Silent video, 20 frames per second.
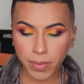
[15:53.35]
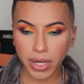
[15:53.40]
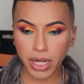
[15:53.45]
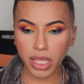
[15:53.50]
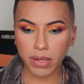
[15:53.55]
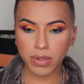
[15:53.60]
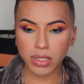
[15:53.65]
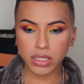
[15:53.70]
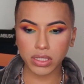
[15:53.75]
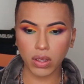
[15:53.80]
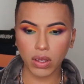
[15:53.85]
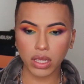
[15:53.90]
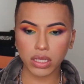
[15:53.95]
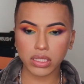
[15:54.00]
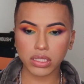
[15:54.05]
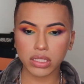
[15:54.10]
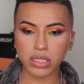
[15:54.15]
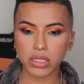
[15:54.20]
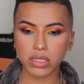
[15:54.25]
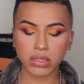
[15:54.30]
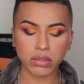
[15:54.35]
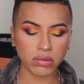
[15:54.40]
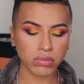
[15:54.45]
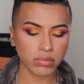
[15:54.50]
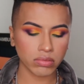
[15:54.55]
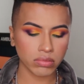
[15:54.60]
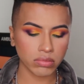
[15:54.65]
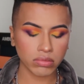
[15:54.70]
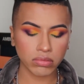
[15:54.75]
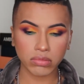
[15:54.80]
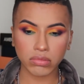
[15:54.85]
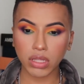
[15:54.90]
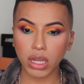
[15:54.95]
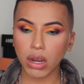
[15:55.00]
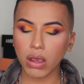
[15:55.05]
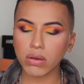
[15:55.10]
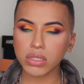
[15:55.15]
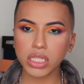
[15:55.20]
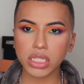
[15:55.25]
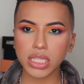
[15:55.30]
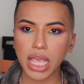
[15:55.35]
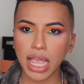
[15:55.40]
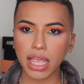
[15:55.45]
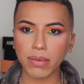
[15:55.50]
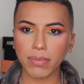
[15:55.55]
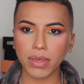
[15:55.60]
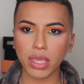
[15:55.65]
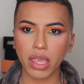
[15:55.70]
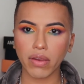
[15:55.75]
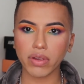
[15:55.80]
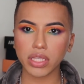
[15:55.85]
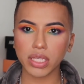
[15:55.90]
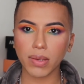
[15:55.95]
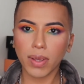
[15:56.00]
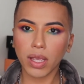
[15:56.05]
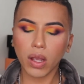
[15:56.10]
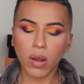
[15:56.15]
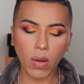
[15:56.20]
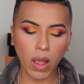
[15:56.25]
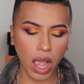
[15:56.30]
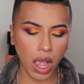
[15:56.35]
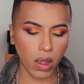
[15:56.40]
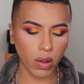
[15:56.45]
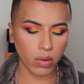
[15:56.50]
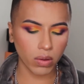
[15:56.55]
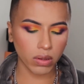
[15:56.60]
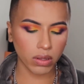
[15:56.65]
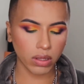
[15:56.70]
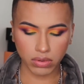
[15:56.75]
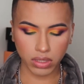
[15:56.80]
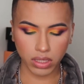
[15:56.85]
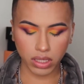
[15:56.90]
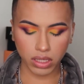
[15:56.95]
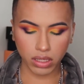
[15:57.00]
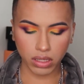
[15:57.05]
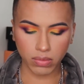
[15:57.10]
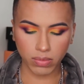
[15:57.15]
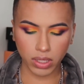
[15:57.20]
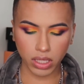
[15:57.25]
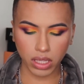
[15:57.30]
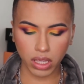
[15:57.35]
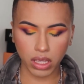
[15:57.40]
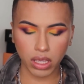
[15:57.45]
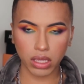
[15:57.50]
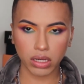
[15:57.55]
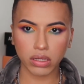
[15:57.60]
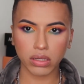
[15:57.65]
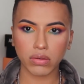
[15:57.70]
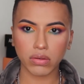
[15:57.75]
my neighbor's dogs? They're always attacking me every time I go out. Like, oh my god.